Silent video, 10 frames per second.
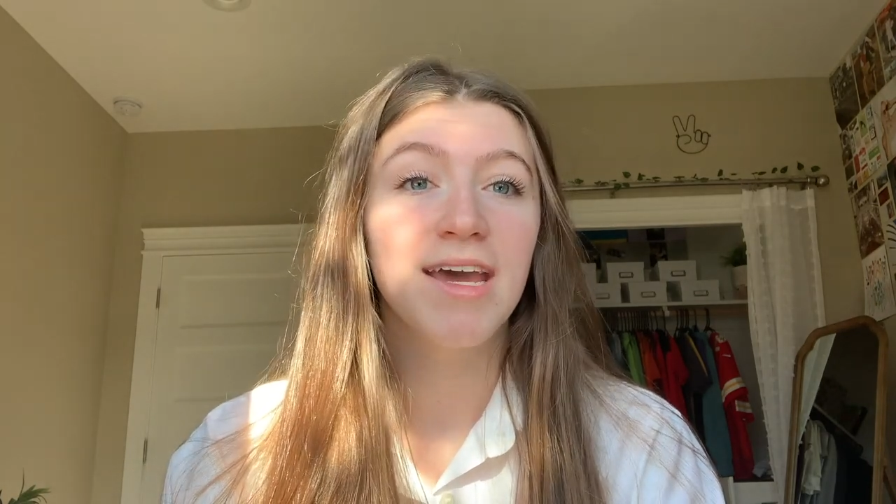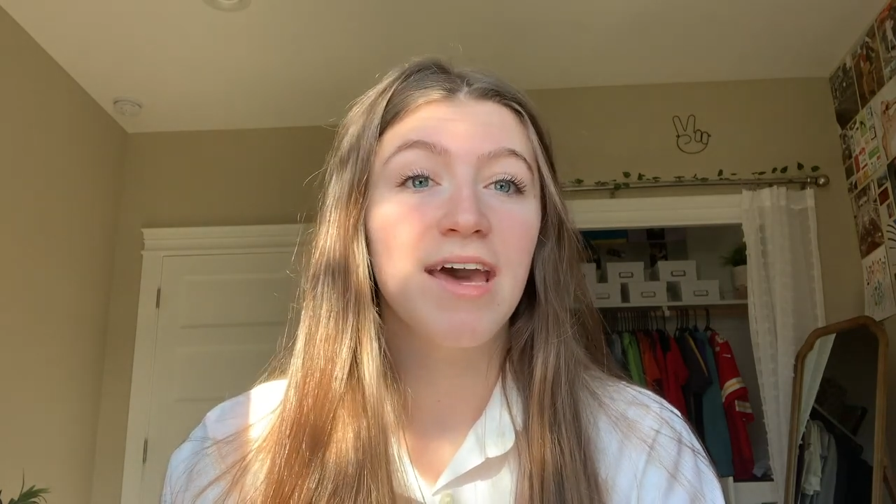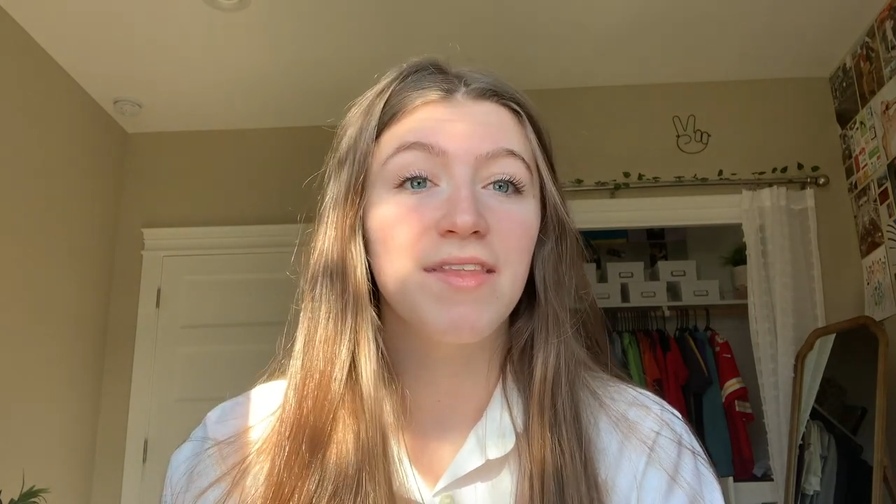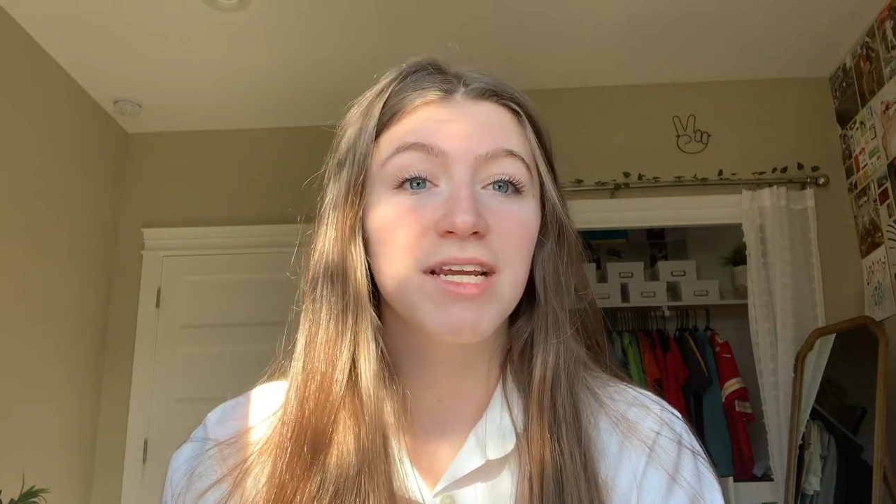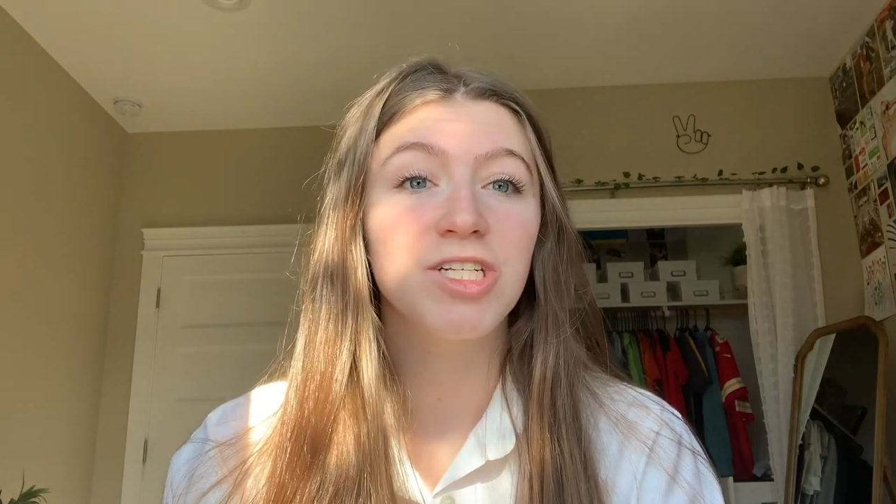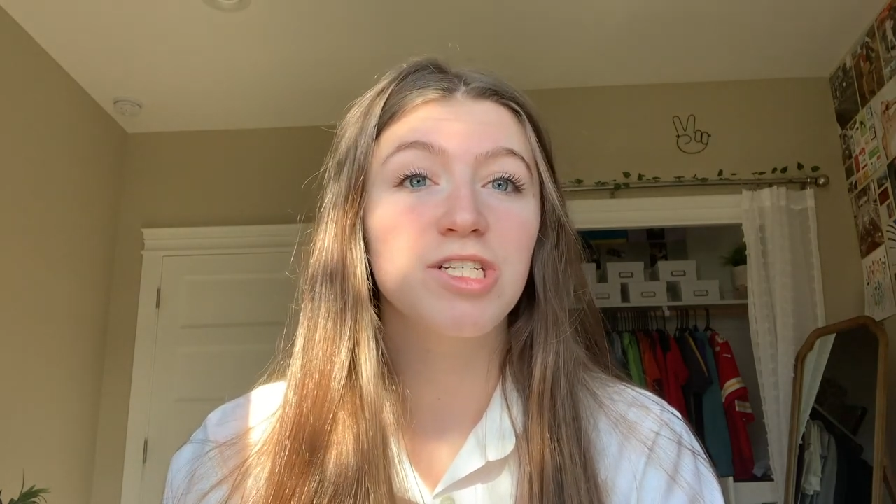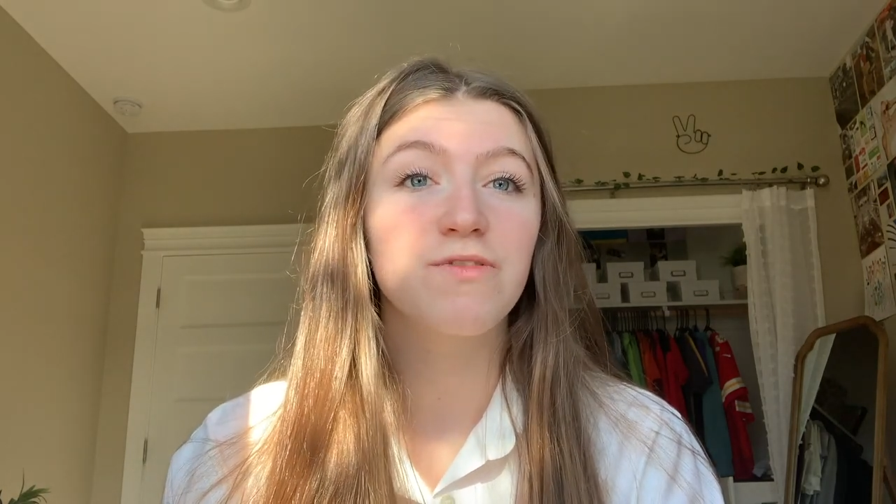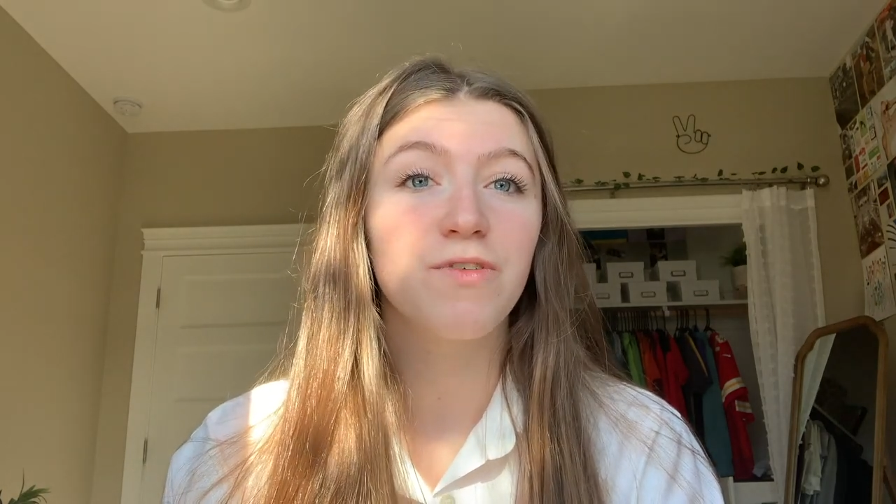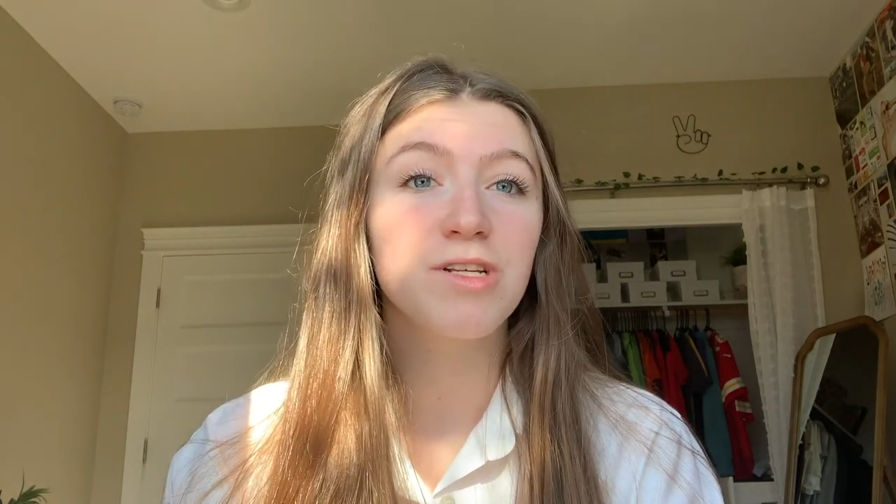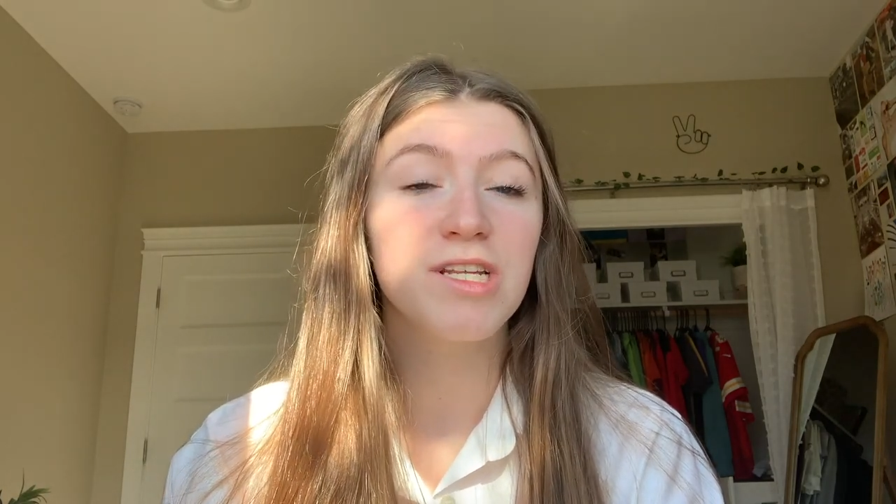and the nation's
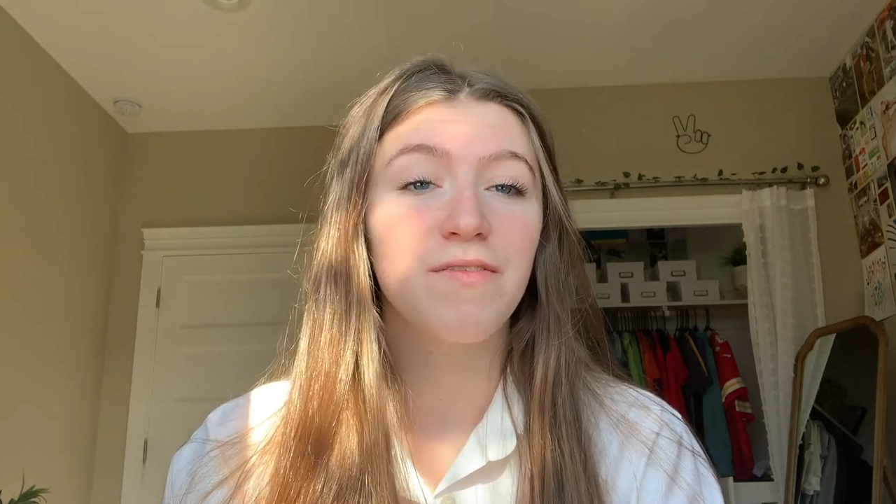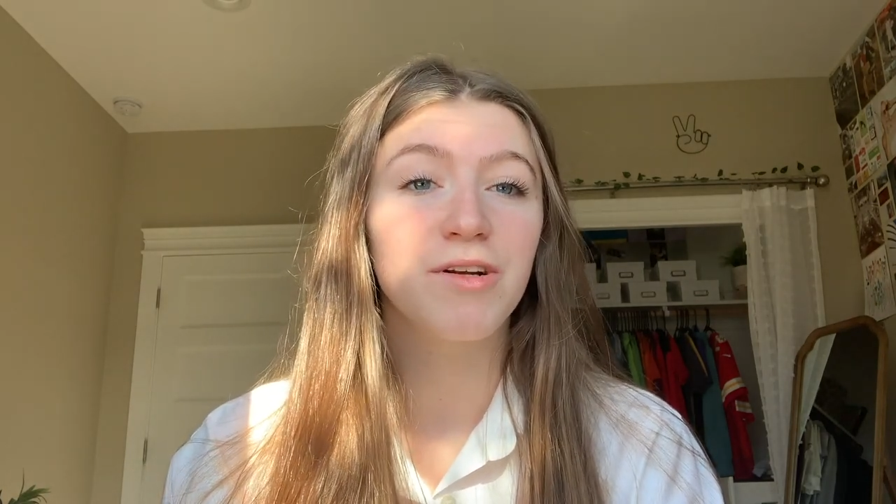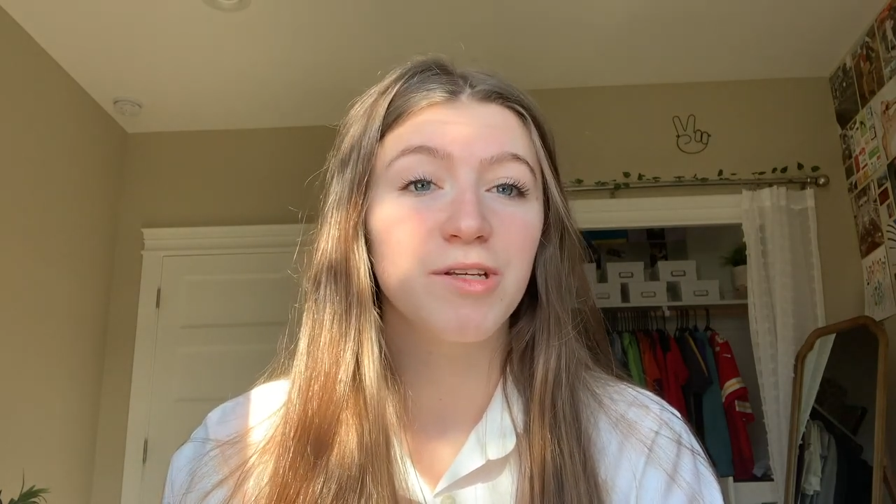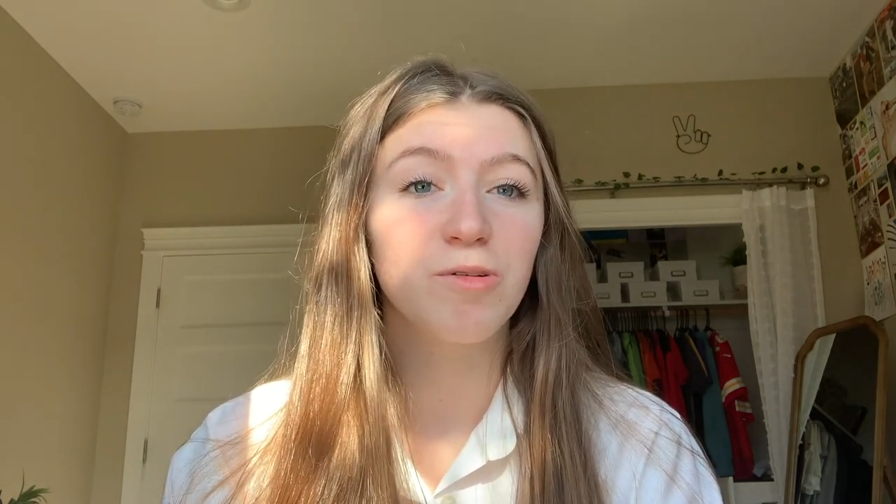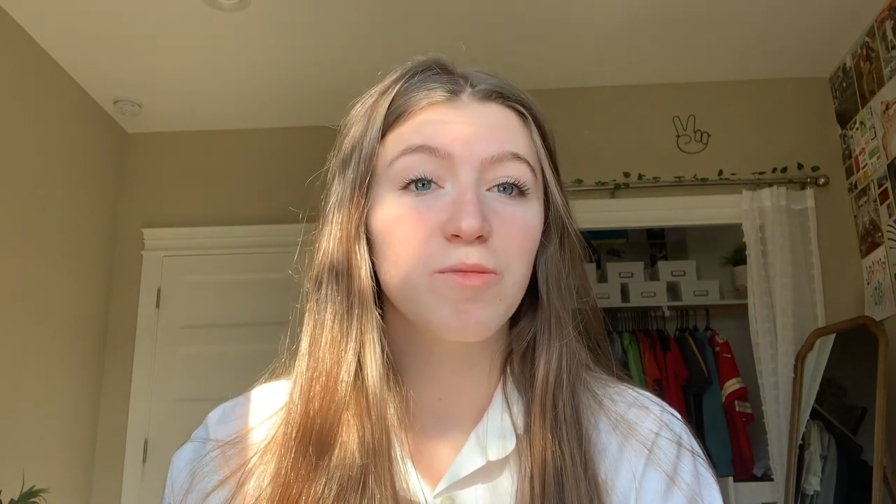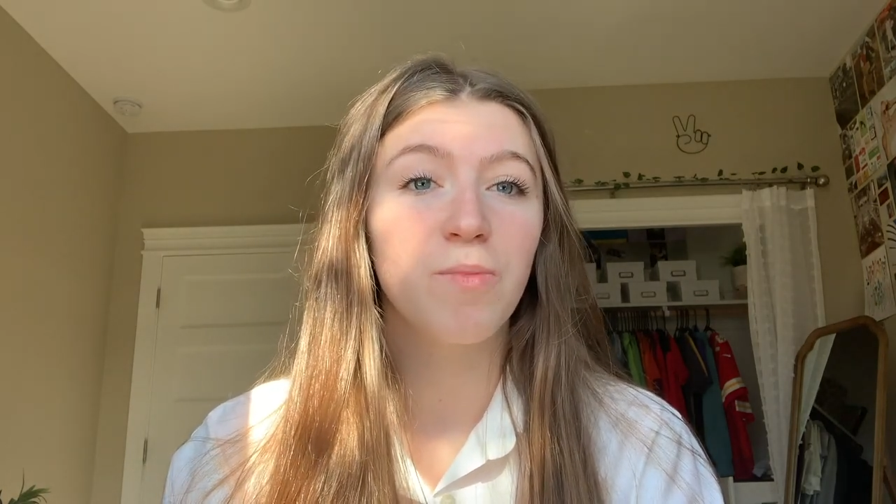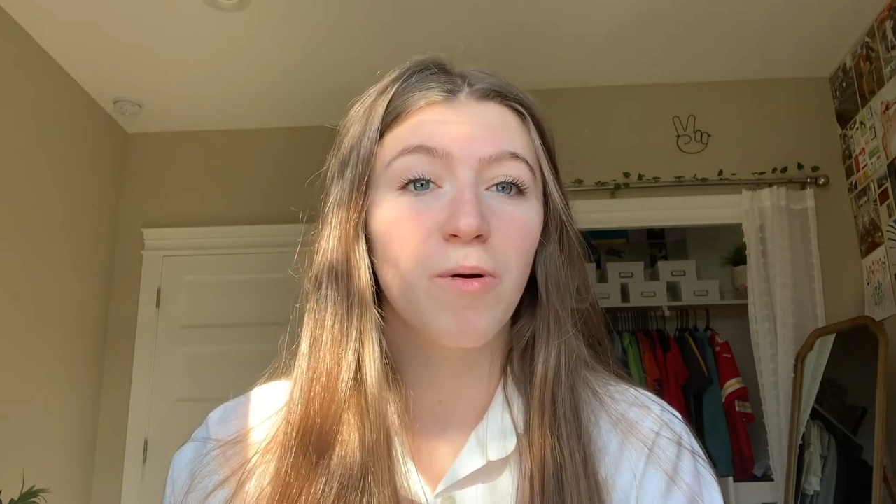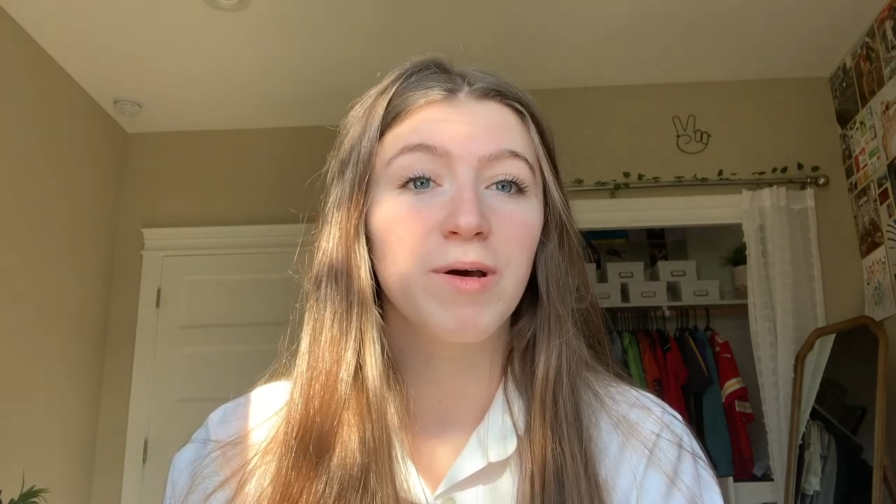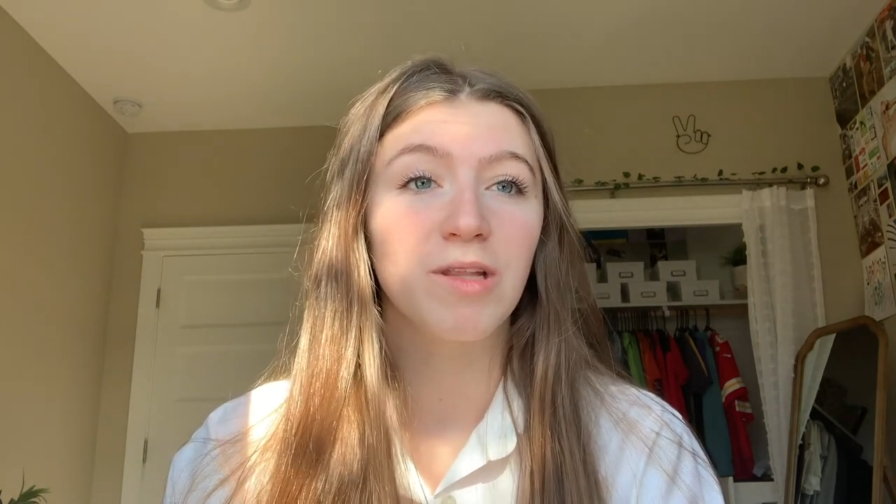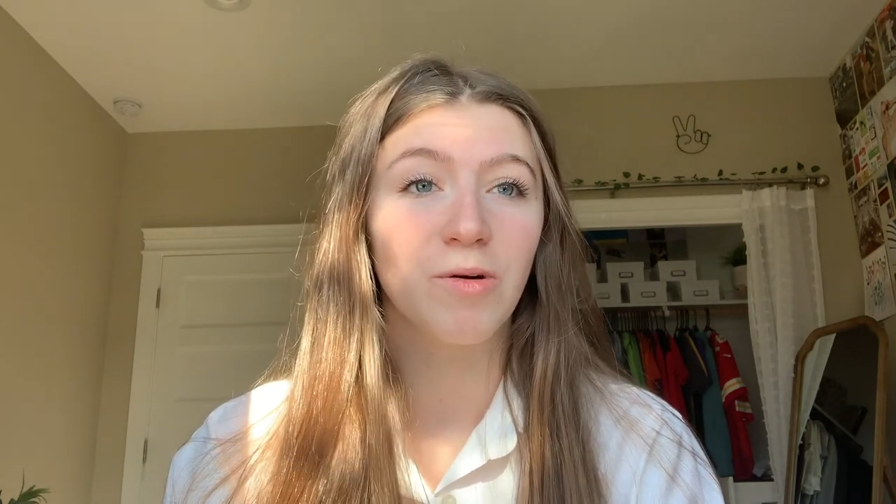first ever youth
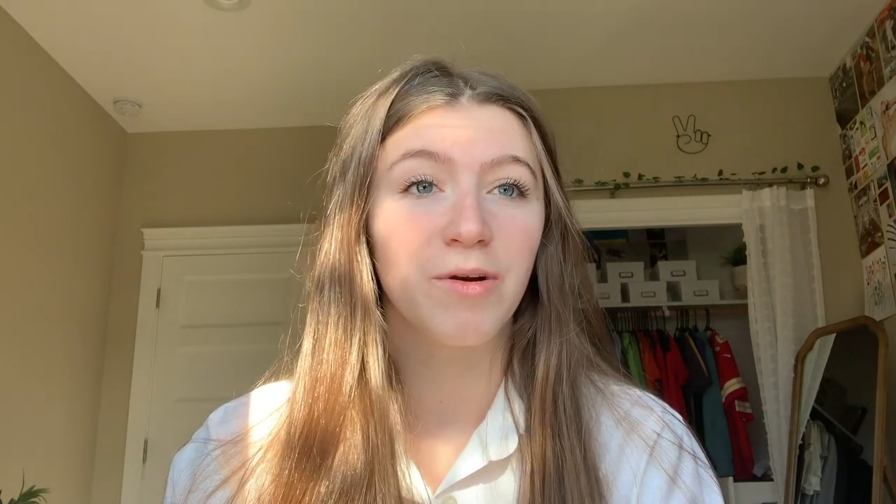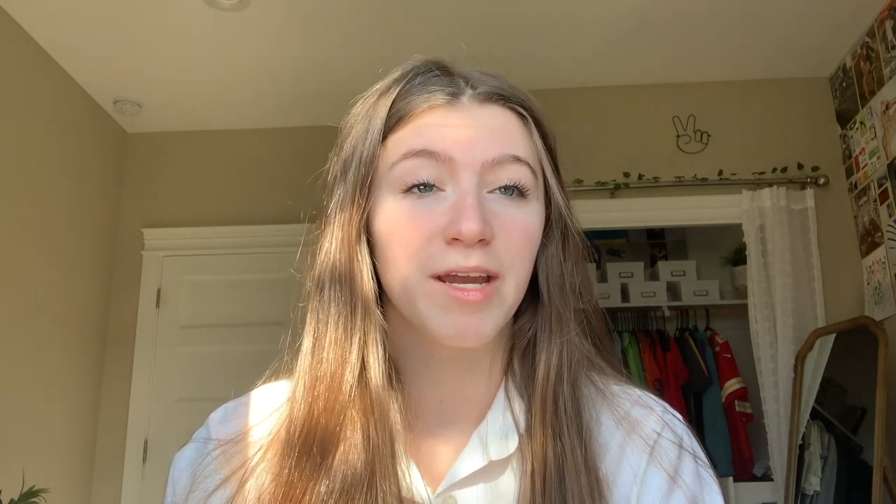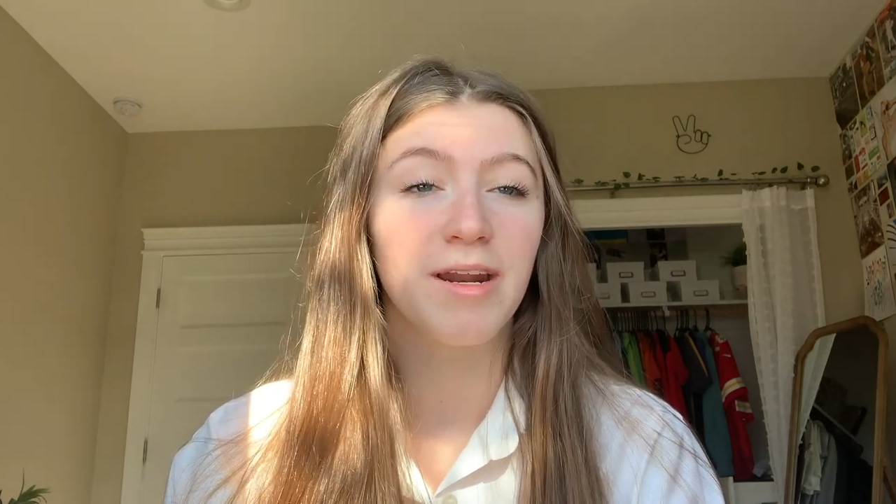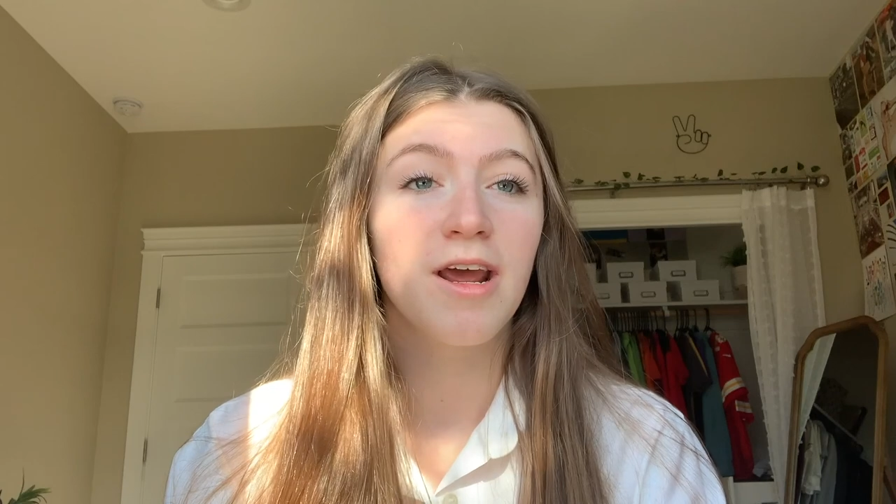poet laureate,